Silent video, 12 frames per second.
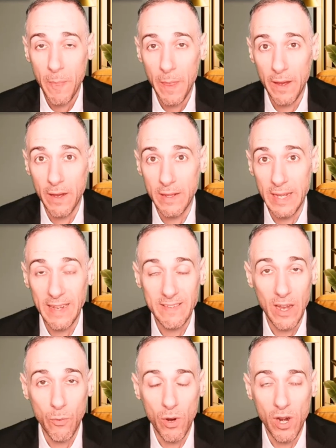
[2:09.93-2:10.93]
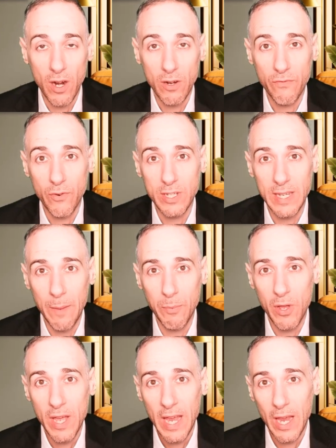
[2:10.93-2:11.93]
uh, NASDAQ 100, for
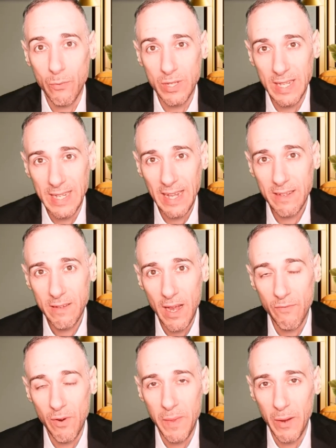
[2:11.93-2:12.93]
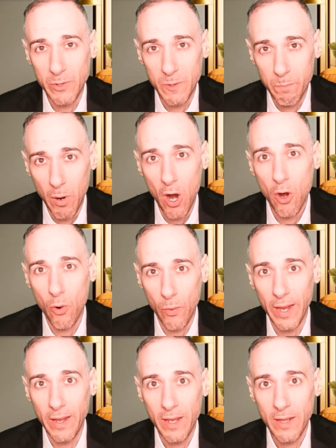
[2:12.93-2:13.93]
example, it was the daily time frame that was
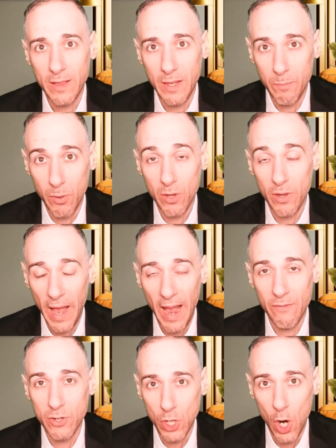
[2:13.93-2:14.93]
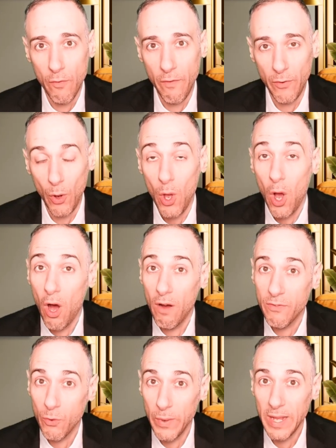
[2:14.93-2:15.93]
borrowing the bull average overview
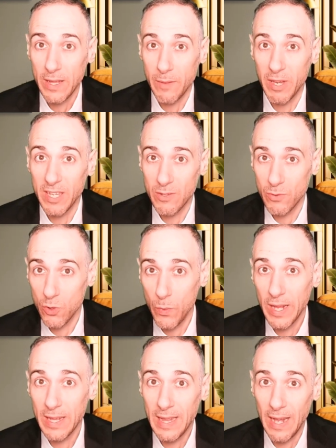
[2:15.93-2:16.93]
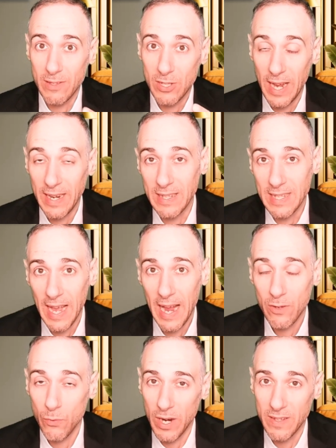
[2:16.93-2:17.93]
off the weekly because it was the weekly that stayed
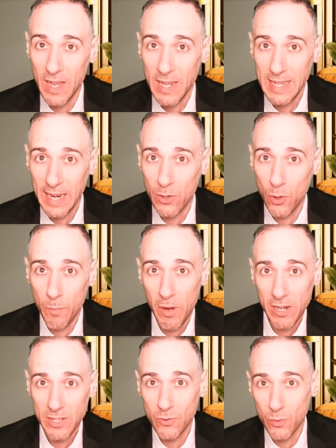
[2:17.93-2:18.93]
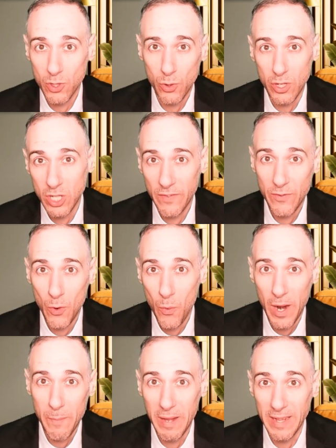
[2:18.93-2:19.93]
intact, whereas technical boxes were sort of shifting
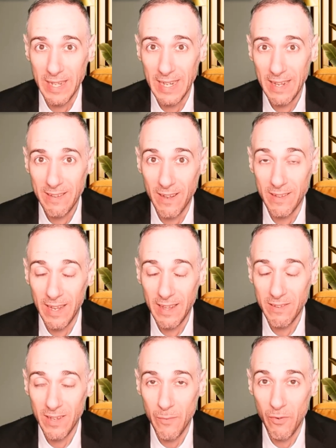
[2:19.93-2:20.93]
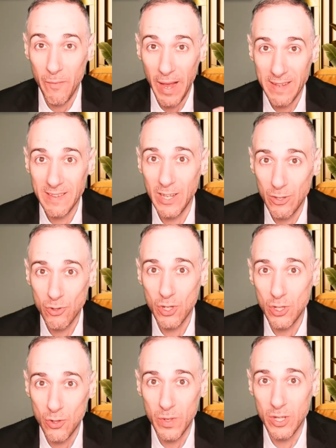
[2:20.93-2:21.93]
quite a bit in the day daily time frame as they usually
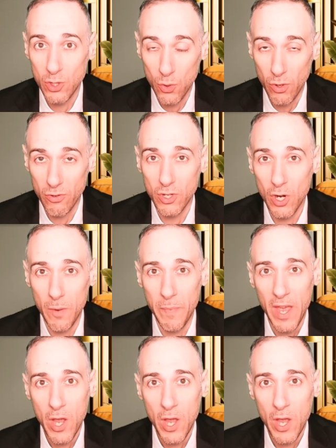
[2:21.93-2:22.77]
do in the shorter term.